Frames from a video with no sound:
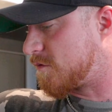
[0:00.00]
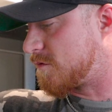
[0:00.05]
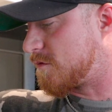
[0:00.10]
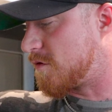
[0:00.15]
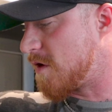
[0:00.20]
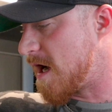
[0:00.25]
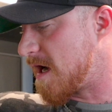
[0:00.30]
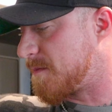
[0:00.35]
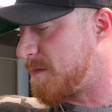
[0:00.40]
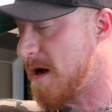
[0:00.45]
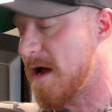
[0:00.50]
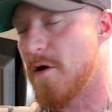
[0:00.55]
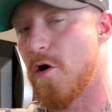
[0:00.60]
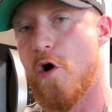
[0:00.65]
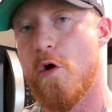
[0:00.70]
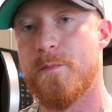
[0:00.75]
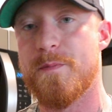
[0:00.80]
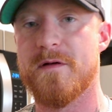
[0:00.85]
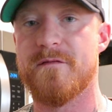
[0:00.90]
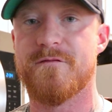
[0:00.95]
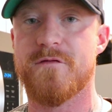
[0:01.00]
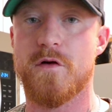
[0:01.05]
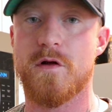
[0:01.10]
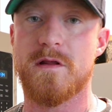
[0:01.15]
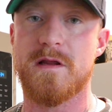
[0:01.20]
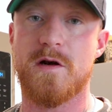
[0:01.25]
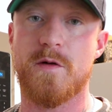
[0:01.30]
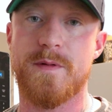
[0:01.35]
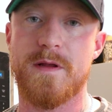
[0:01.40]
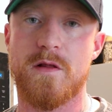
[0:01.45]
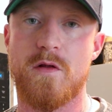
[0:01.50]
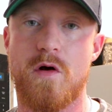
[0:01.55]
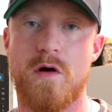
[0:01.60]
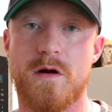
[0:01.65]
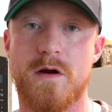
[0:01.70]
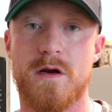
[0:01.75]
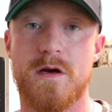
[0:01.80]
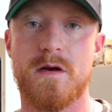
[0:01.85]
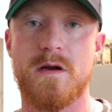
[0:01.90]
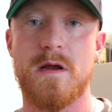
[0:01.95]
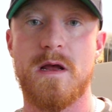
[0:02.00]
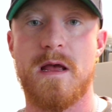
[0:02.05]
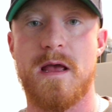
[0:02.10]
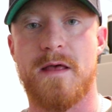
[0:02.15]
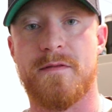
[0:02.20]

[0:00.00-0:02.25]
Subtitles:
crock pot open for a little bit longer.